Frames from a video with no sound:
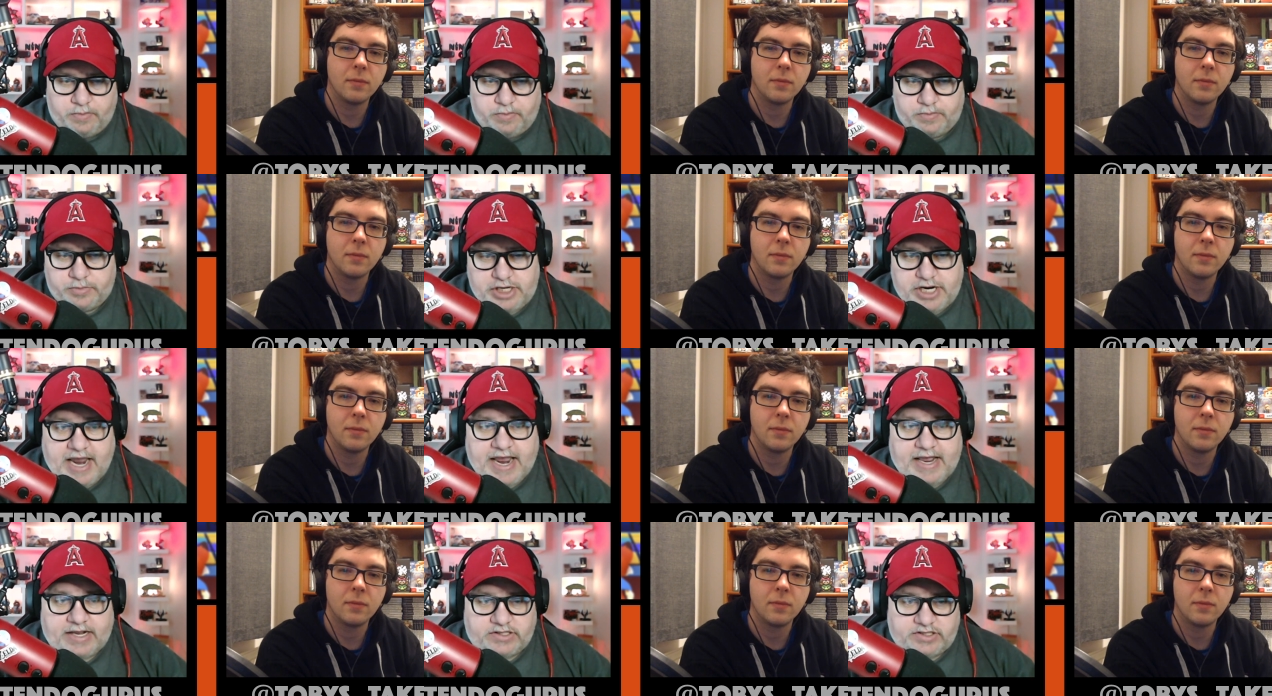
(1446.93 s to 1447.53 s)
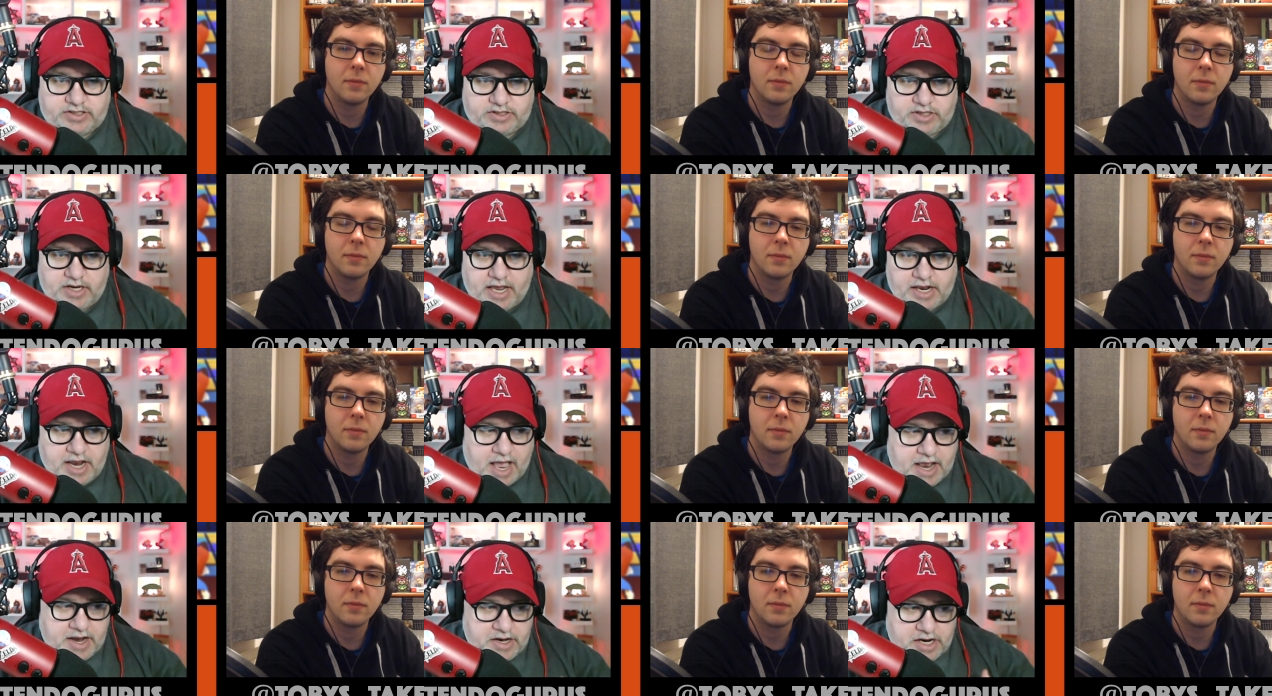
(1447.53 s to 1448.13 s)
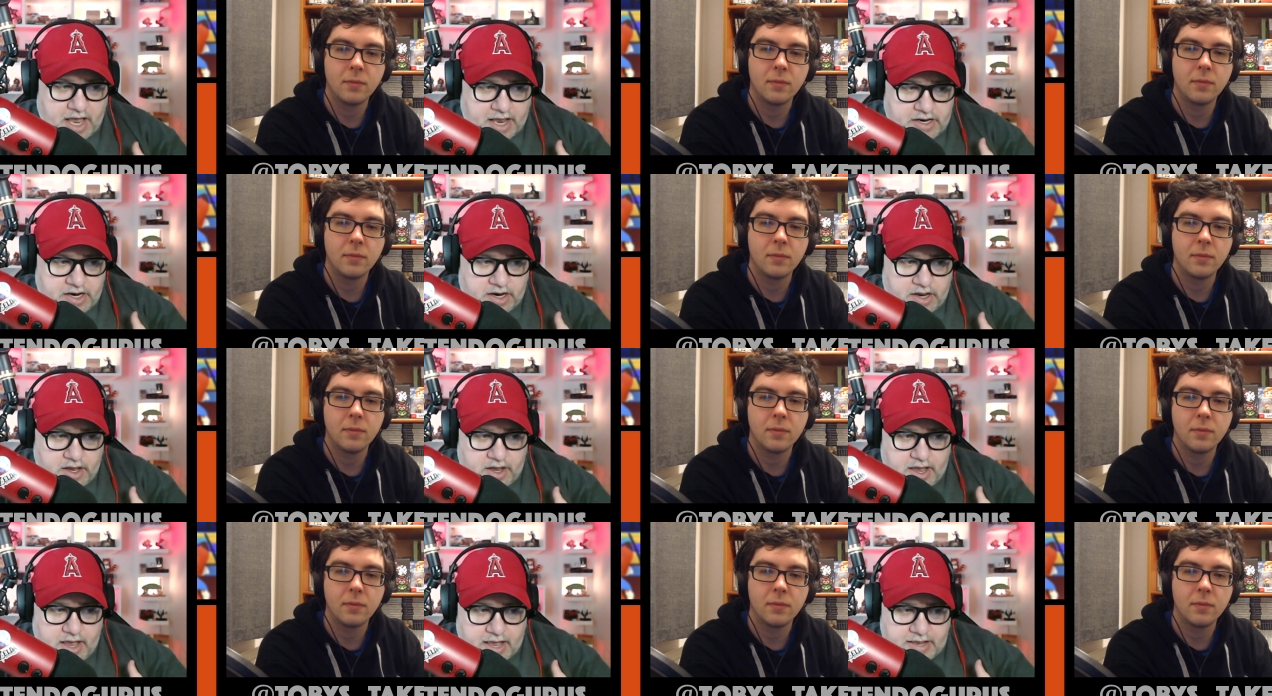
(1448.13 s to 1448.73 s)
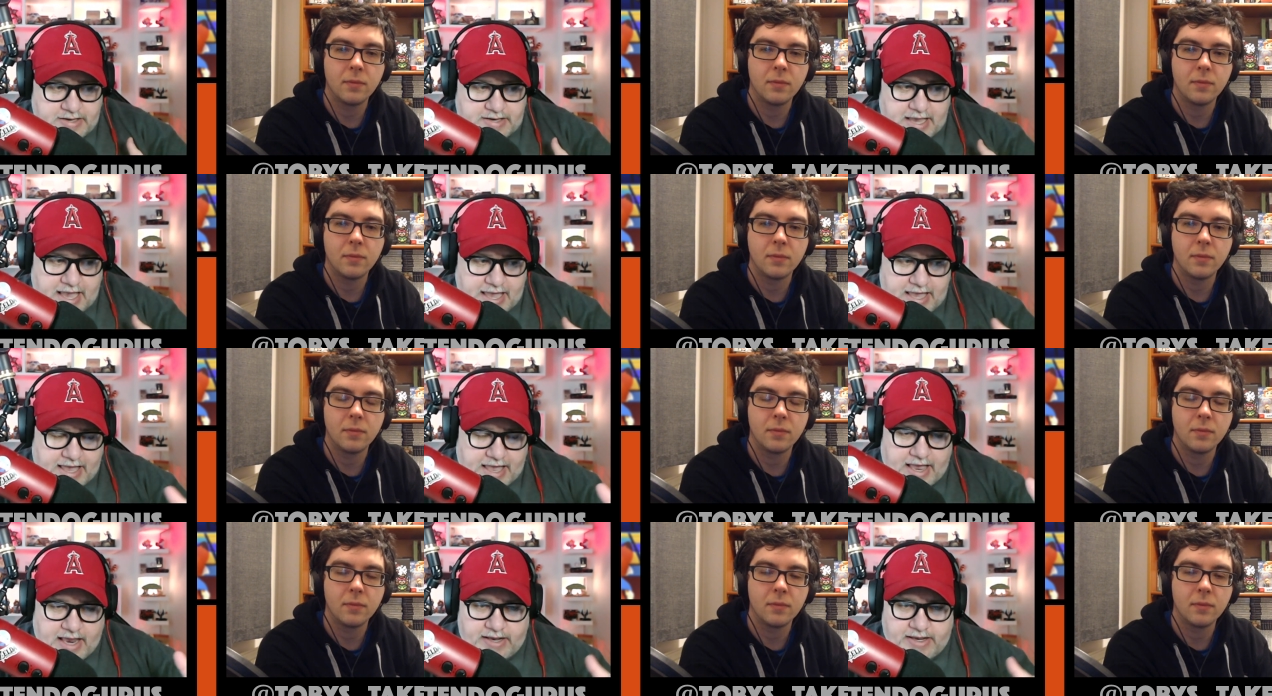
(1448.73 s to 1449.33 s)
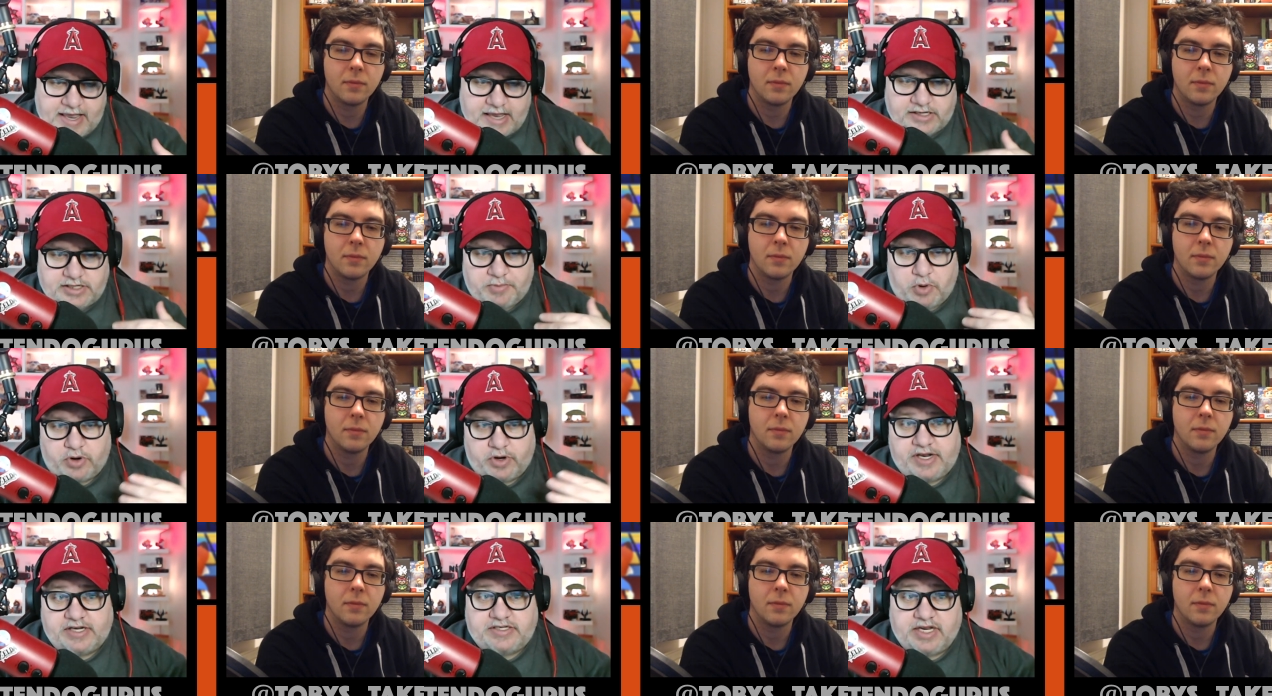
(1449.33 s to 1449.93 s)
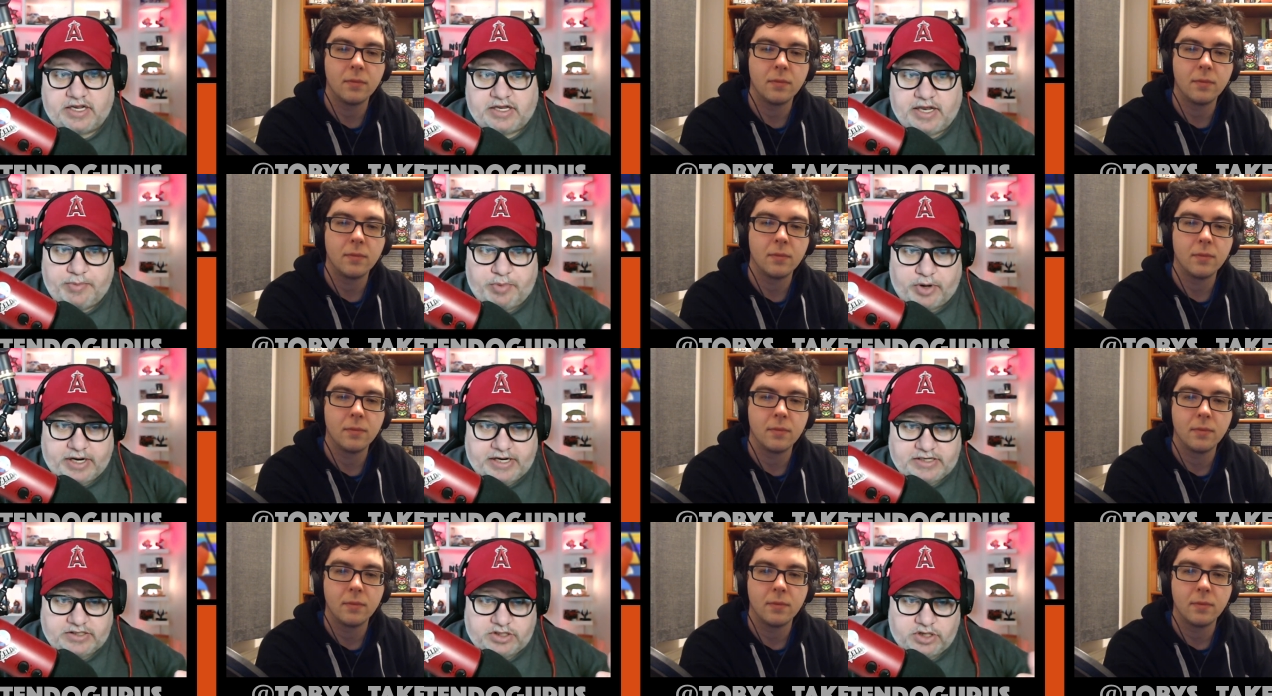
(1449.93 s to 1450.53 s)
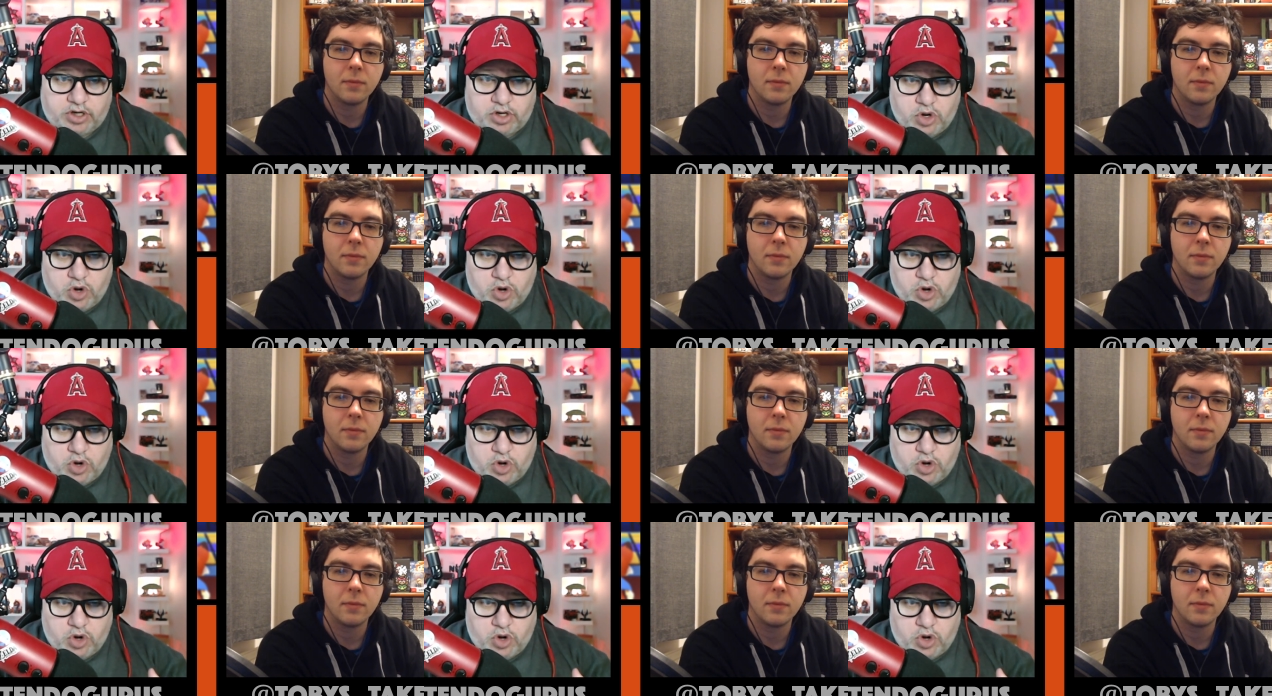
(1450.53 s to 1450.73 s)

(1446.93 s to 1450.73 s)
Speaker 1: chance and take it and take some artistic liberties